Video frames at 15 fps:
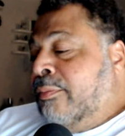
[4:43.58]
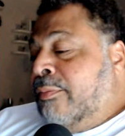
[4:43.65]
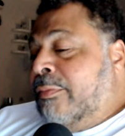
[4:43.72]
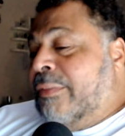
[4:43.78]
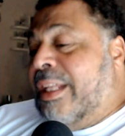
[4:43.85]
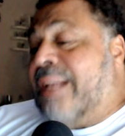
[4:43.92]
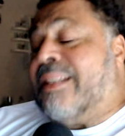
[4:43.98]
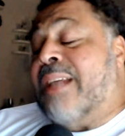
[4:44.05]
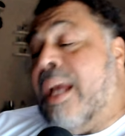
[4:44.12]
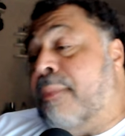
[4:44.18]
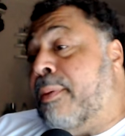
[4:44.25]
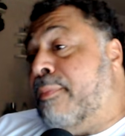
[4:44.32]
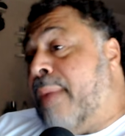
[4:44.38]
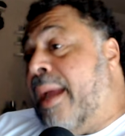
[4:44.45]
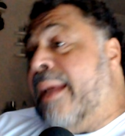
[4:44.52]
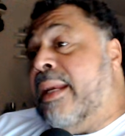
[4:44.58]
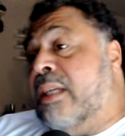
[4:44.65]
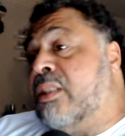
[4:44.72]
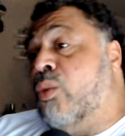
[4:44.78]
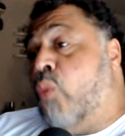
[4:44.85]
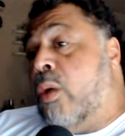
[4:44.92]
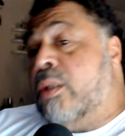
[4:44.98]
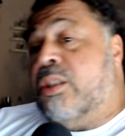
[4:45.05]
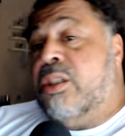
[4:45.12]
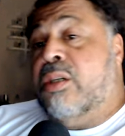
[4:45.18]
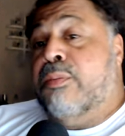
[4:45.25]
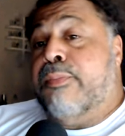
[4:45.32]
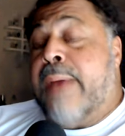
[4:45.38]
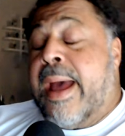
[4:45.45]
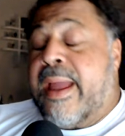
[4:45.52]
that Tampa Bay doesn't want you
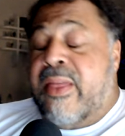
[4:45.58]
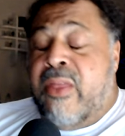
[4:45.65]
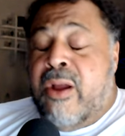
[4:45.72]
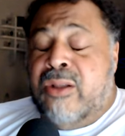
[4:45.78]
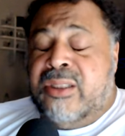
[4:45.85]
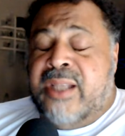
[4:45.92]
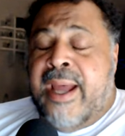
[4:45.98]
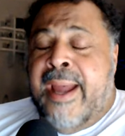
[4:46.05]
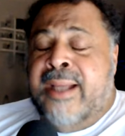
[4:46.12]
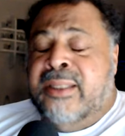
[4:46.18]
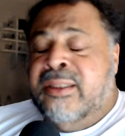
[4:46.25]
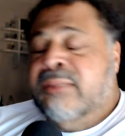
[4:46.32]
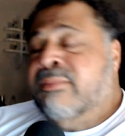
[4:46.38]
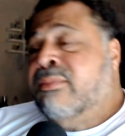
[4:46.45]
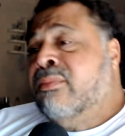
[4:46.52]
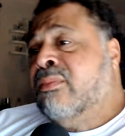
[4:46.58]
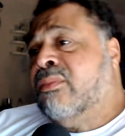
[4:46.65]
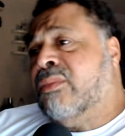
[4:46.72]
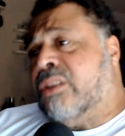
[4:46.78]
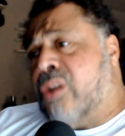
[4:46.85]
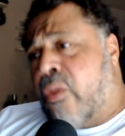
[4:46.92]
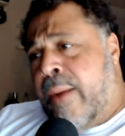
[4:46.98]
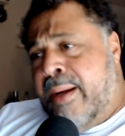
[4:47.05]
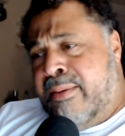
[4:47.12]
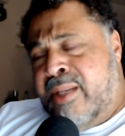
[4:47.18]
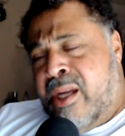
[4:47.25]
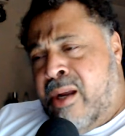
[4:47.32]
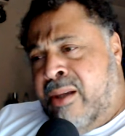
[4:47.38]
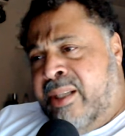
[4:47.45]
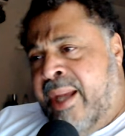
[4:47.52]
back in those days, the
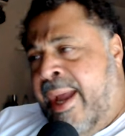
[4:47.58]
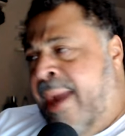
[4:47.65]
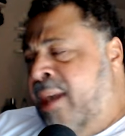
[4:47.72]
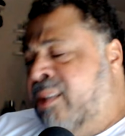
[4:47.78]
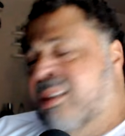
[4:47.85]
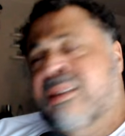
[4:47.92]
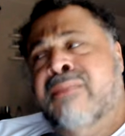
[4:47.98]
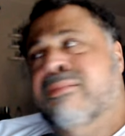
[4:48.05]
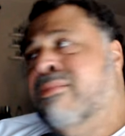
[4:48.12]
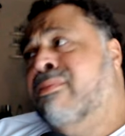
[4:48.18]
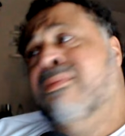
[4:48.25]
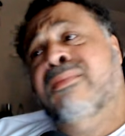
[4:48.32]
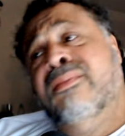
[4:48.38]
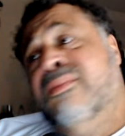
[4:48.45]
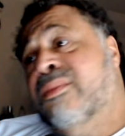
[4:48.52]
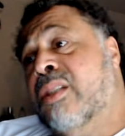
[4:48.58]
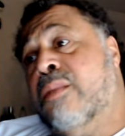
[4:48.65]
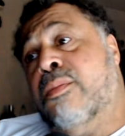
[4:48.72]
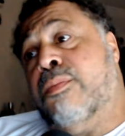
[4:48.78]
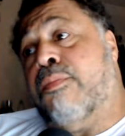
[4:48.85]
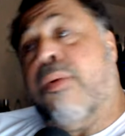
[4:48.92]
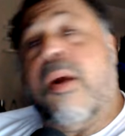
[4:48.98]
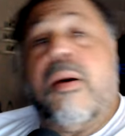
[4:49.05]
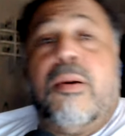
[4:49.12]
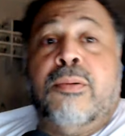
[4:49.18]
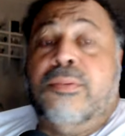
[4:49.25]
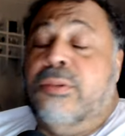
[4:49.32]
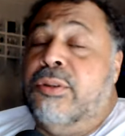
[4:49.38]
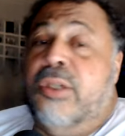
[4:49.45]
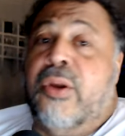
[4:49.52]
creamsicle days, bro,
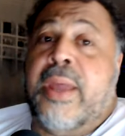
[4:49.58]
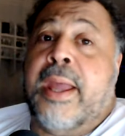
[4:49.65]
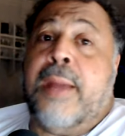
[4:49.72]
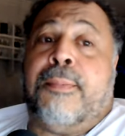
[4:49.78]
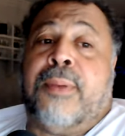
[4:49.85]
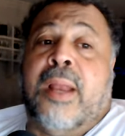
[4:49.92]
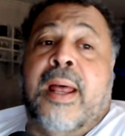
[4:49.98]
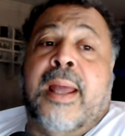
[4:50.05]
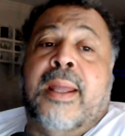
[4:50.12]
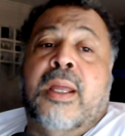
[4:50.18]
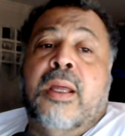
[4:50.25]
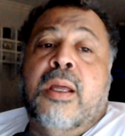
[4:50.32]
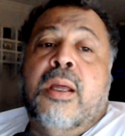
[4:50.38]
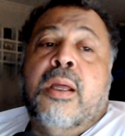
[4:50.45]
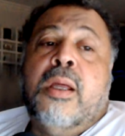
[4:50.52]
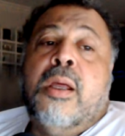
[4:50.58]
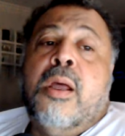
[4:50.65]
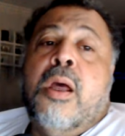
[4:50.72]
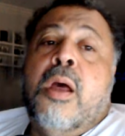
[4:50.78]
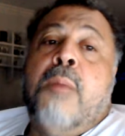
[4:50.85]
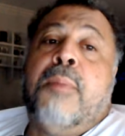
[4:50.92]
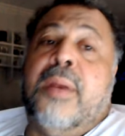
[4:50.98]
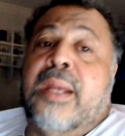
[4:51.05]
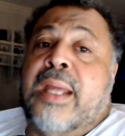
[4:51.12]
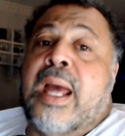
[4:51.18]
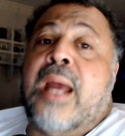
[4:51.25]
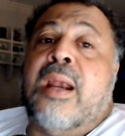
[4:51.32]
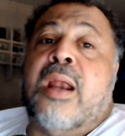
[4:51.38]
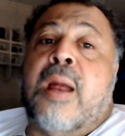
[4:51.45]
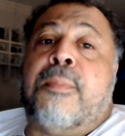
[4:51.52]
you can't play. But he
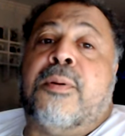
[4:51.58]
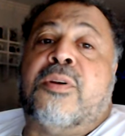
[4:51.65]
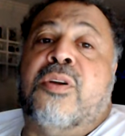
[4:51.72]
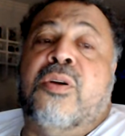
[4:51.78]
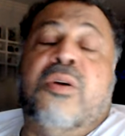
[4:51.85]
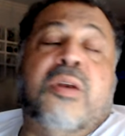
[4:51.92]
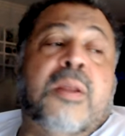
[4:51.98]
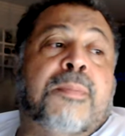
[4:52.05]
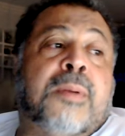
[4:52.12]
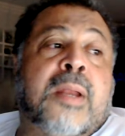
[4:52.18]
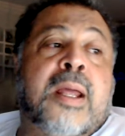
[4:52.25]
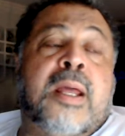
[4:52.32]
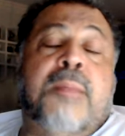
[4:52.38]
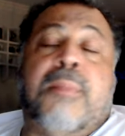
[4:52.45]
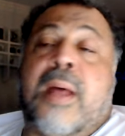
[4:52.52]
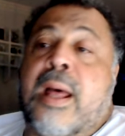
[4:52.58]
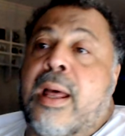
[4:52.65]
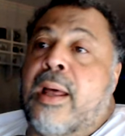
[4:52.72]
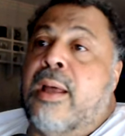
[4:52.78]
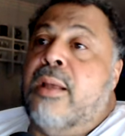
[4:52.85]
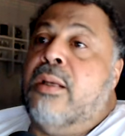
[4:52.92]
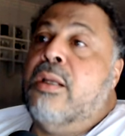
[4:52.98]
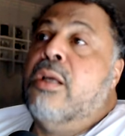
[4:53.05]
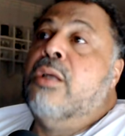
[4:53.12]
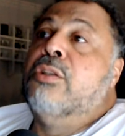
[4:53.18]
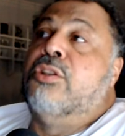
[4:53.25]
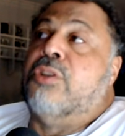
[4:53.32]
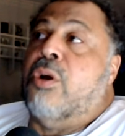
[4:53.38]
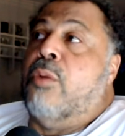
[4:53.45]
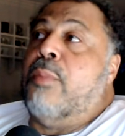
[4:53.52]
got an opportunity playing behind
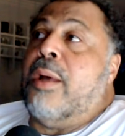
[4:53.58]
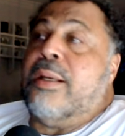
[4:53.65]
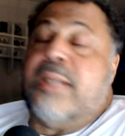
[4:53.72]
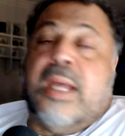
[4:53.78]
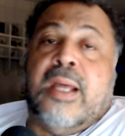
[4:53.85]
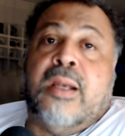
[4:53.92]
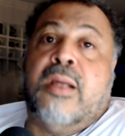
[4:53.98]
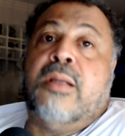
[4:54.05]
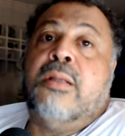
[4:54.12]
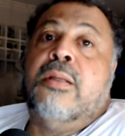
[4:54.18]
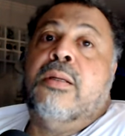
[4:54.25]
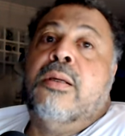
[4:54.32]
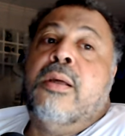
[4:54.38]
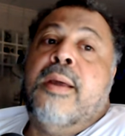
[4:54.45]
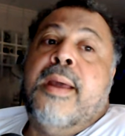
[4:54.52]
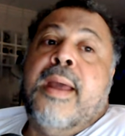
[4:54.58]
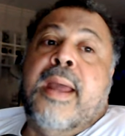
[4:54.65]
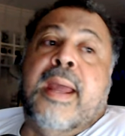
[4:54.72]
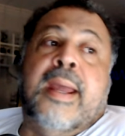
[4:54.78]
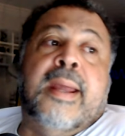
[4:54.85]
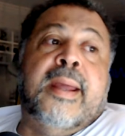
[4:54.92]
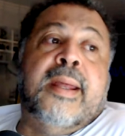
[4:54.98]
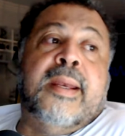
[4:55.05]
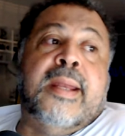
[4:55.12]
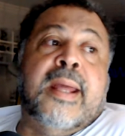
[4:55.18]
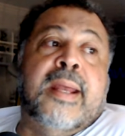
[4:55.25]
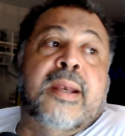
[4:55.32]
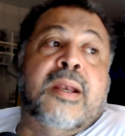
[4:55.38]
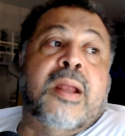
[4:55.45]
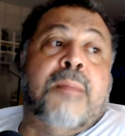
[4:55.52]
Joe Montana and
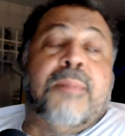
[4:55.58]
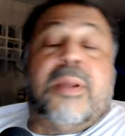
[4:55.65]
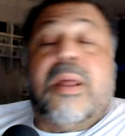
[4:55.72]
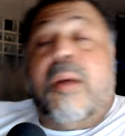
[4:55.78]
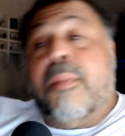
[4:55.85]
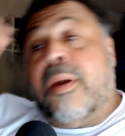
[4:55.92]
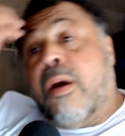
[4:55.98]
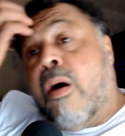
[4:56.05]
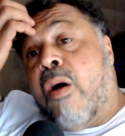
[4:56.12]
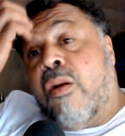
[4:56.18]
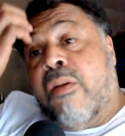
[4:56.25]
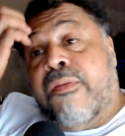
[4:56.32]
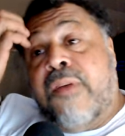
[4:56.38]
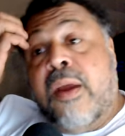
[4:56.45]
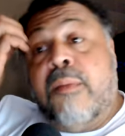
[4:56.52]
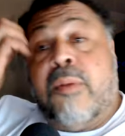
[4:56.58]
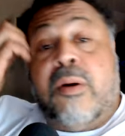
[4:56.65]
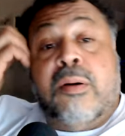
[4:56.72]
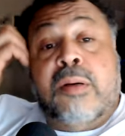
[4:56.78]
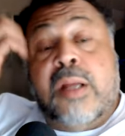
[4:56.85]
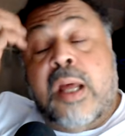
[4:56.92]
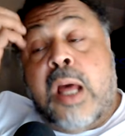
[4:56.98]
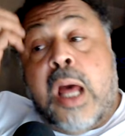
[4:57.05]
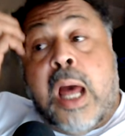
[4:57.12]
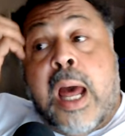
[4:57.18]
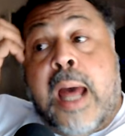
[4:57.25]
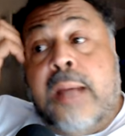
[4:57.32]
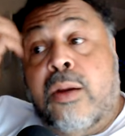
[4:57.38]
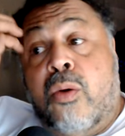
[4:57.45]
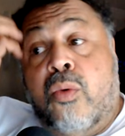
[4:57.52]
ended up becoming a Hall of Famer. Now,
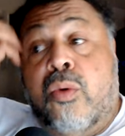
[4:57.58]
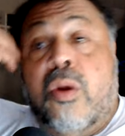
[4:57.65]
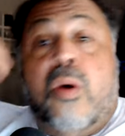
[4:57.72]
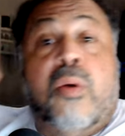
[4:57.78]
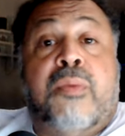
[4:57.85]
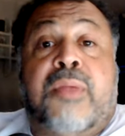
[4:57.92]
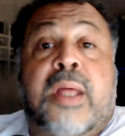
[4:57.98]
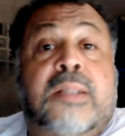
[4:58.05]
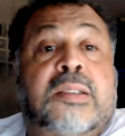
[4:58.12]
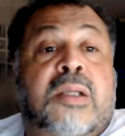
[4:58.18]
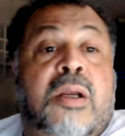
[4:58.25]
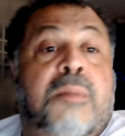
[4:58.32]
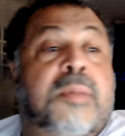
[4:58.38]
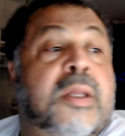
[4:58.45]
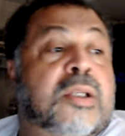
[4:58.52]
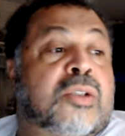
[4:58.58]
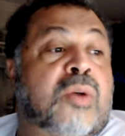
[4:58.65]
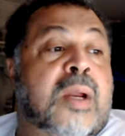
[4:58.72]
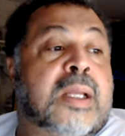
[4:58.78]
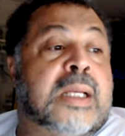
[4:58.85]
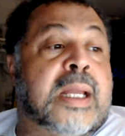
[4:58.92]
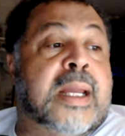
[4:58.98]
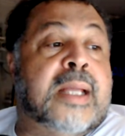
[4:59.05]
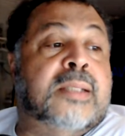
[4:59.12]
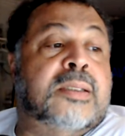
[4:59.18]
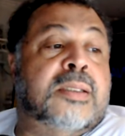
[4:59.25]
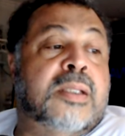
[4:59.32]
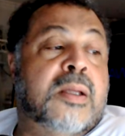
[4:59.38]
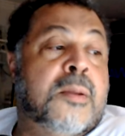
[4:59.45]
I don't know if that's going to be Trey Lance,